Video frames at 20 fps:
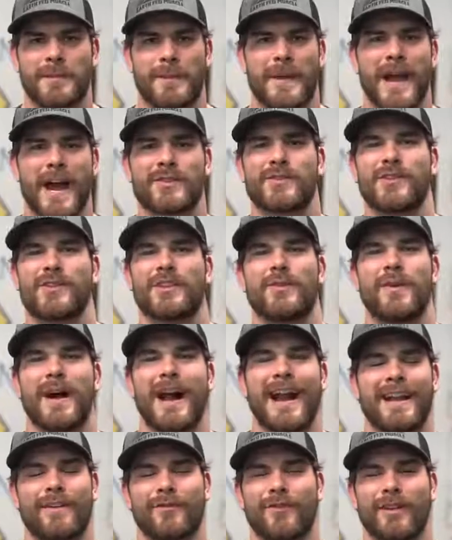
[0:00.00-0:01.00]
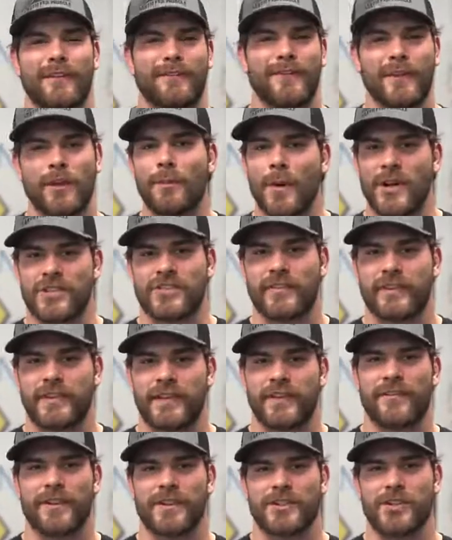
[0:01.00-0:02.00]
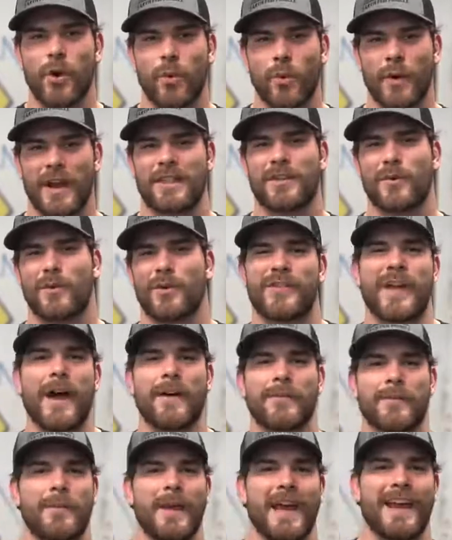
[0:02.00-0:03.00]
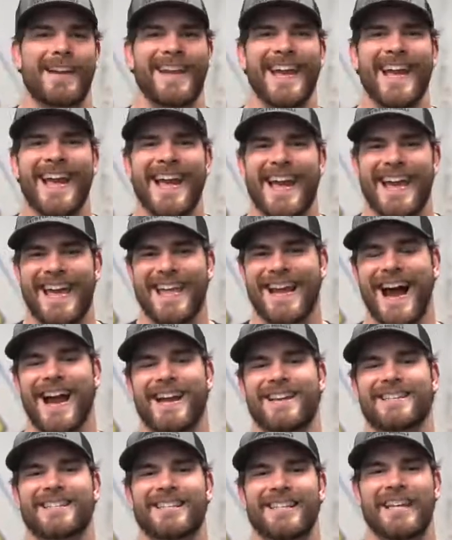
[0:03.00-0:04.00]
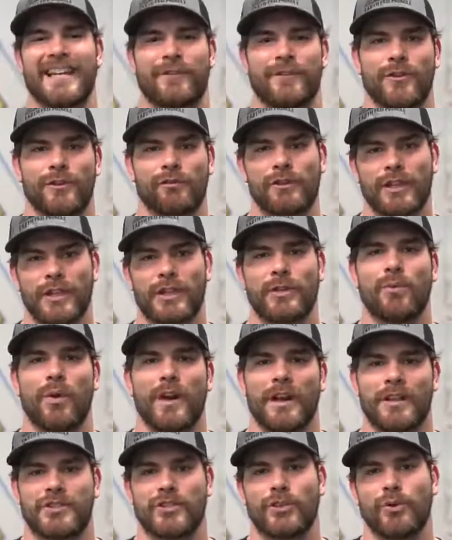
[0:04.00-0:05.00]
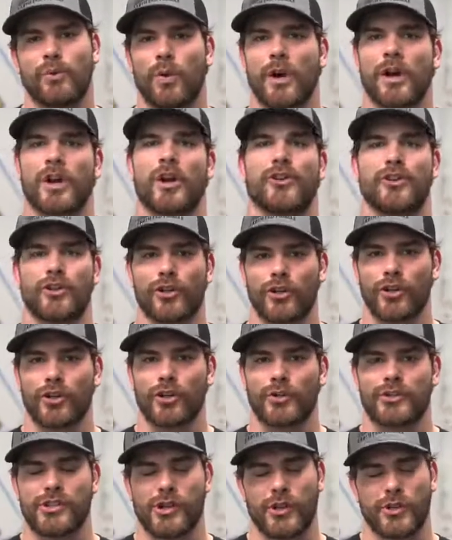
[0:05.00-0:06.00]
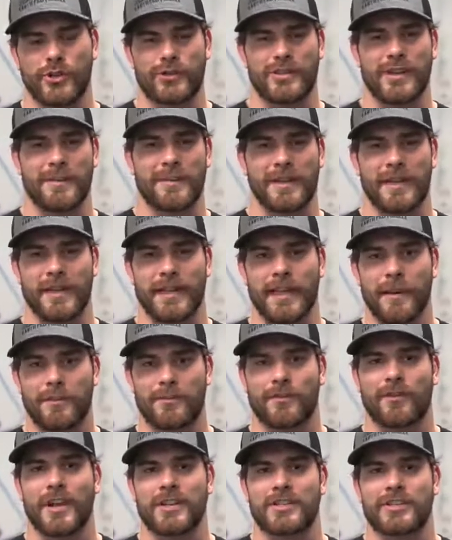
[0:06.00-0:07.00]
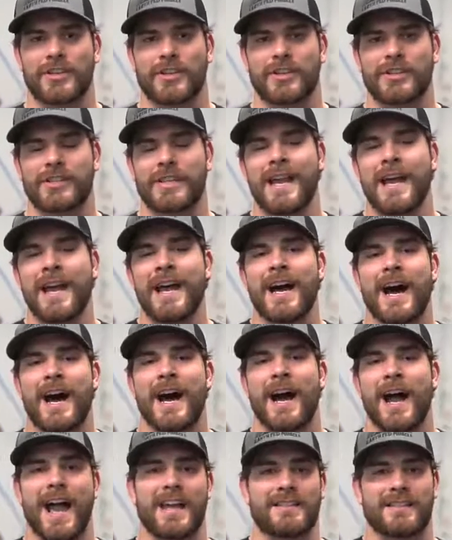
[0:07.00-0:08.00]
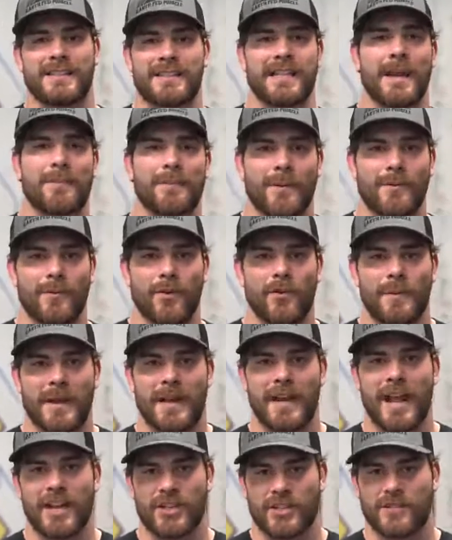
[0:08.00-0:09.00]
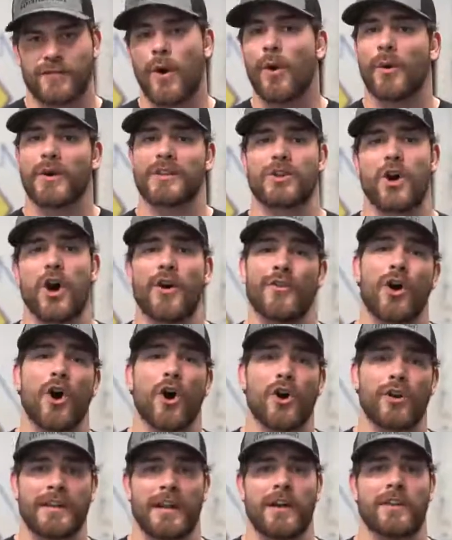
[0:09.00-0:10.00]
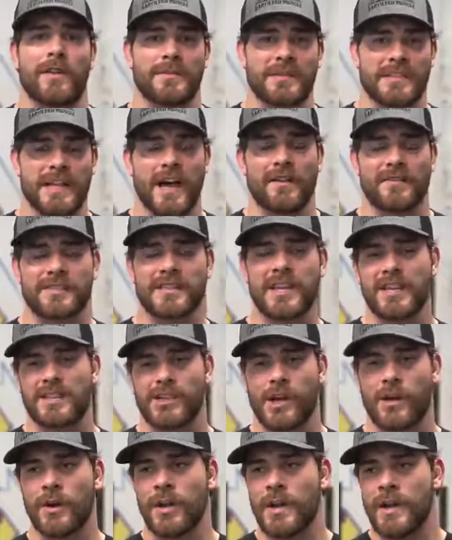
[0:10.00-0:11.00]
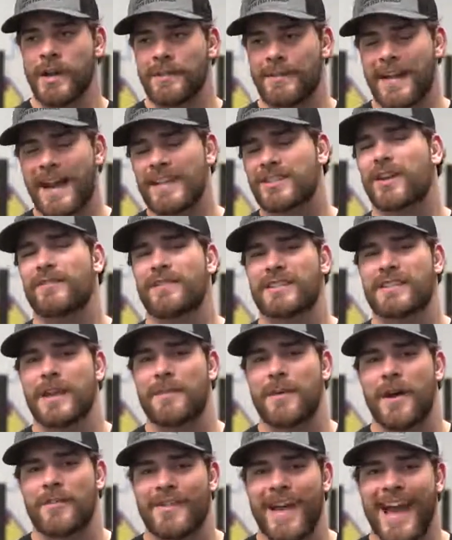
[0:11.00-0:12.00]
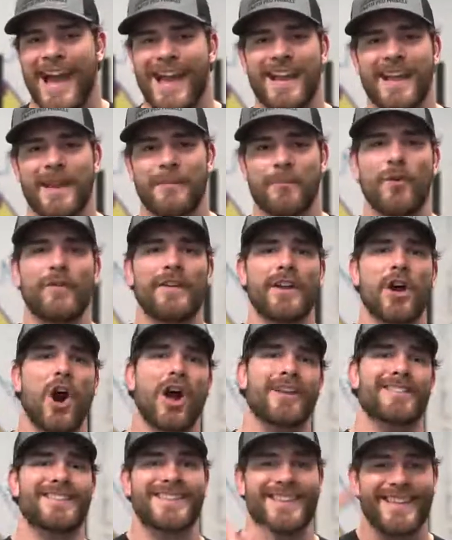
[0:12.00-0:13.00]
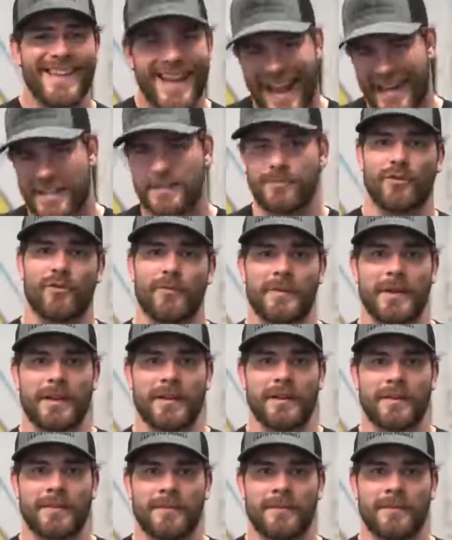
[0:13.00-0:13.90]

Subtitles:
to be honest with you, I didn't really feel much of a difference with or without the band. And honestly, if you really wanted to work on your glutes, you could do something like hip thrusters as a separate movement and just focus on the RDL themselves. So that's all I have to say about that. Moving on to the next movement.